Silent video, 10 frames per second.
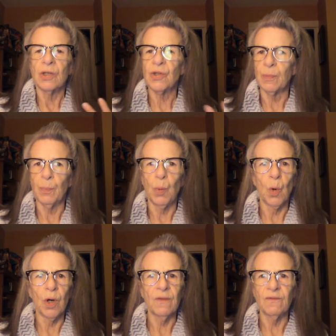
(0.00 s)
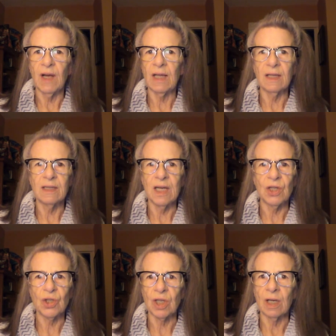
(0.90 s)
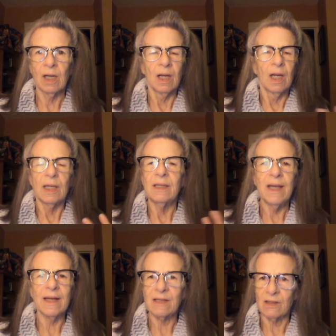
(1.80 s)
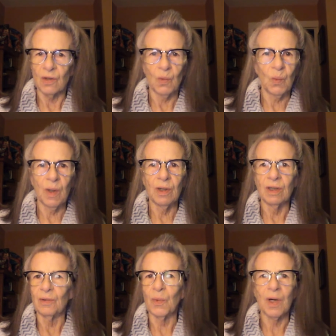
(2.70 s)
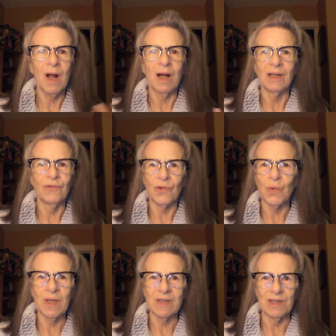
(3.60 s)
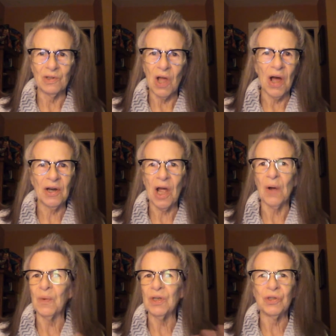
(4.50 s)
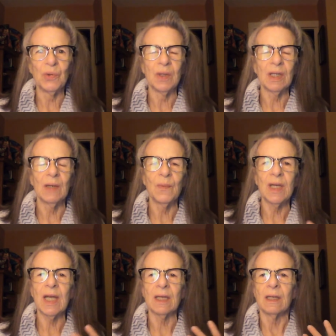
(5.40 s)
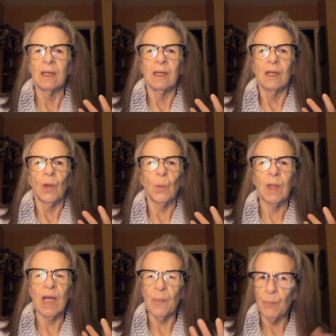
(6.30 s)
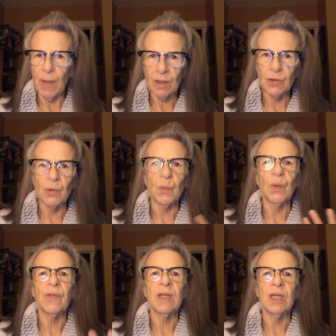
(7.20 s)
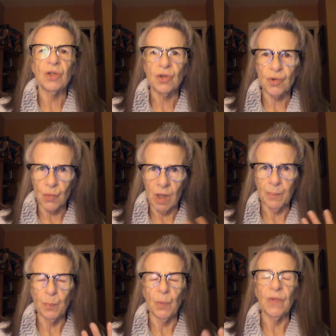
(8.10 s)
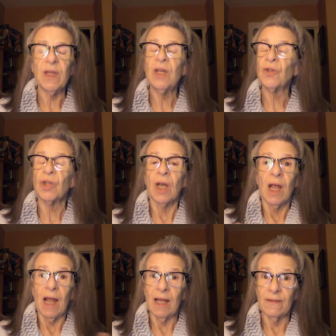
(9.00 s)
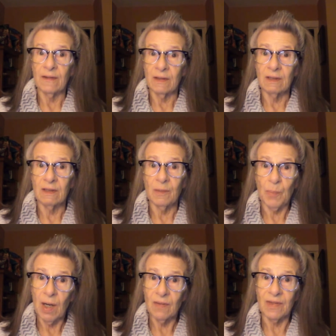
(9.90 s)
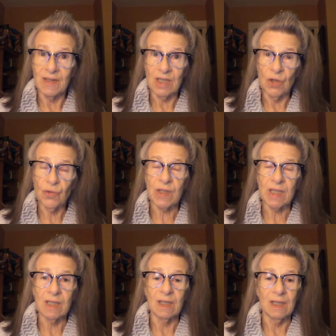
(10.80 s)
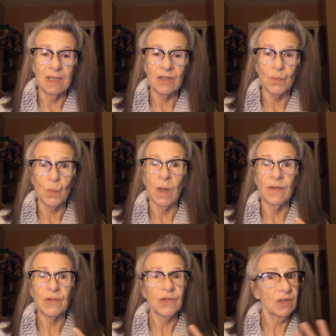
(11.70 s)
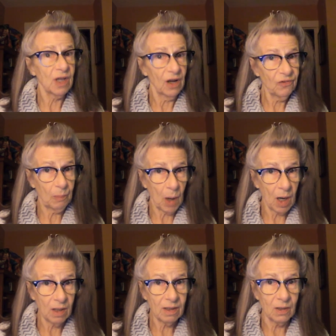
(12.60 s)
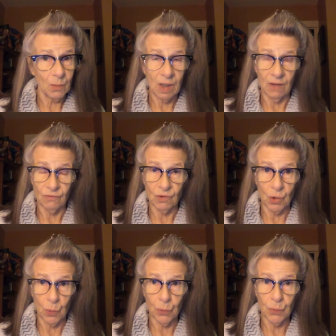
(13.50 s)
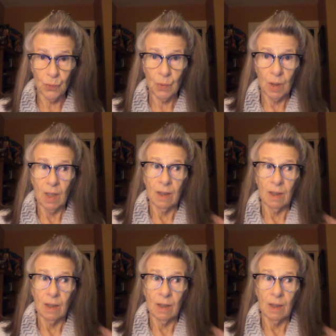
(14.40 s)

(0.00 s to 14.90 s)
support, validation. Yes, we're we're kind of a crazy lot how we do it, and we get we get better with each trip, with each. And the, the part that's interesting is when there's a tough part that we have to go through